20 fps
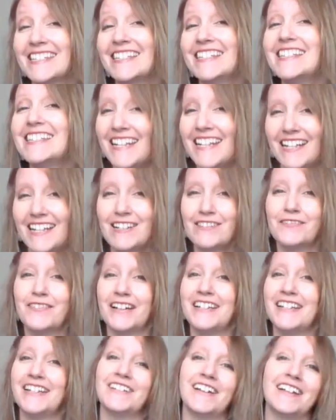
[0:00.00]
listening and
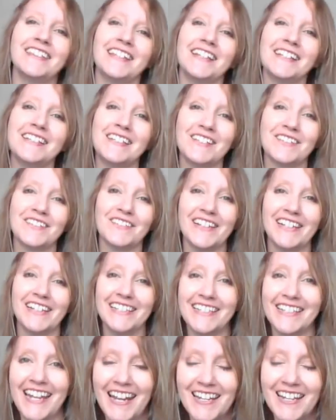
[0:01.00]
finding great things to read
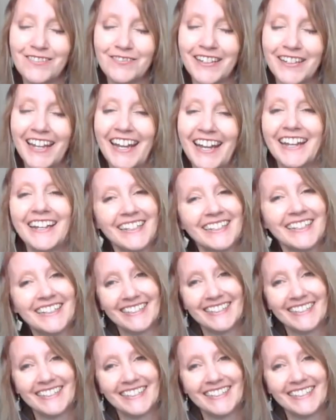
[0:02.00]
today and every day.